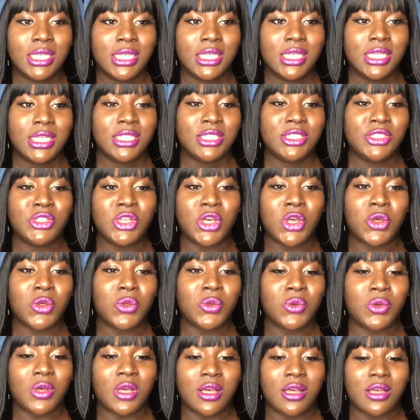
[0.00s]
you
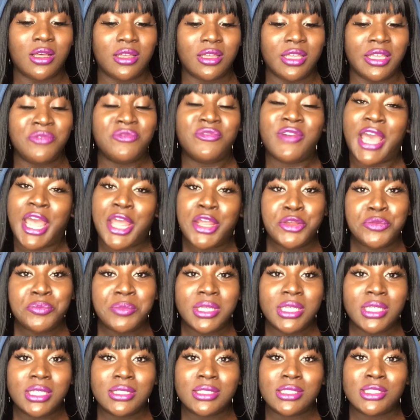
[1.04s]
know, uh,
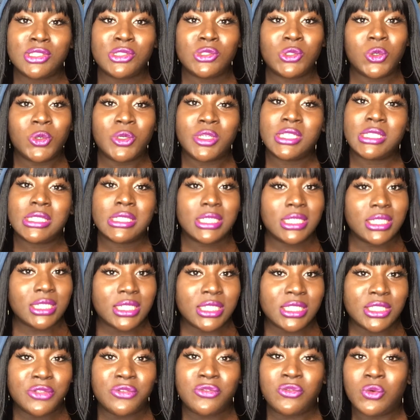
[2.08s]
environment. The store is
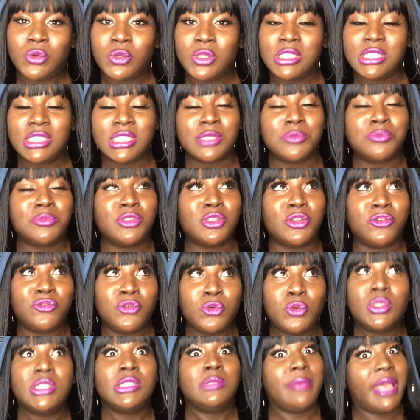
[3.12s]
good. The food is the
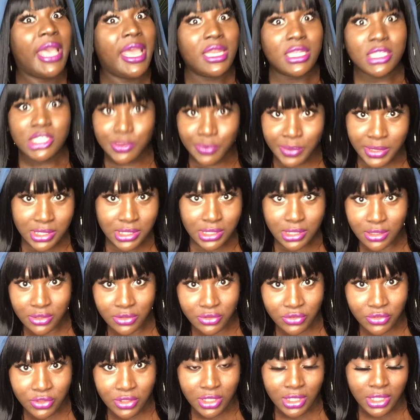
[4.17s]
food is mad expensive.
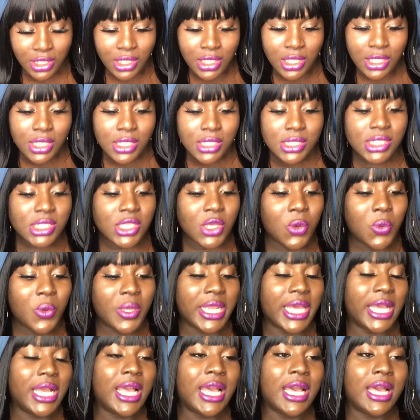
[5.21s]
So when
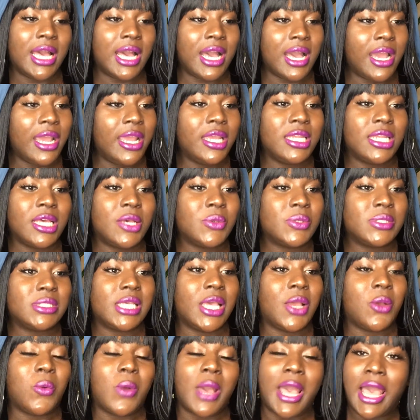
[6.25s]
I got hired, I was
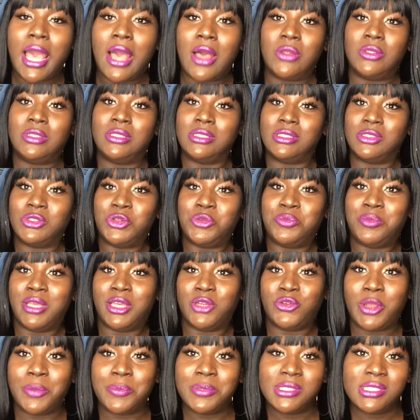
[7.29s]
like, wow, this is going to be a
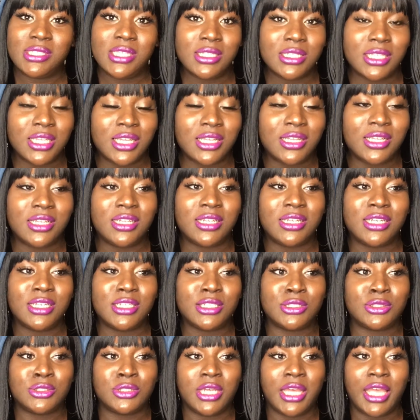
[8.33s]
great percent, uh, uh,
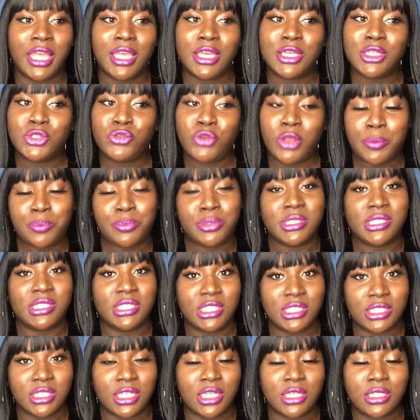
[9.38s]
a, a great
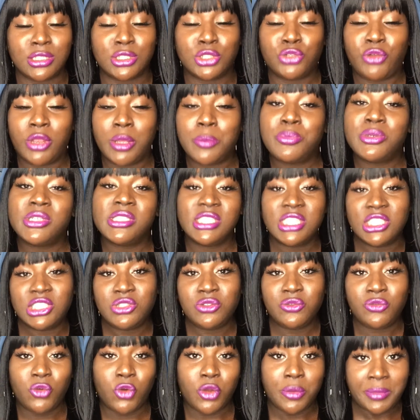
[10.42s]
posi- a great position
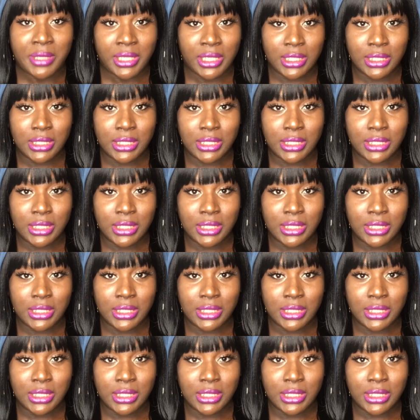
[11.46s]
for me.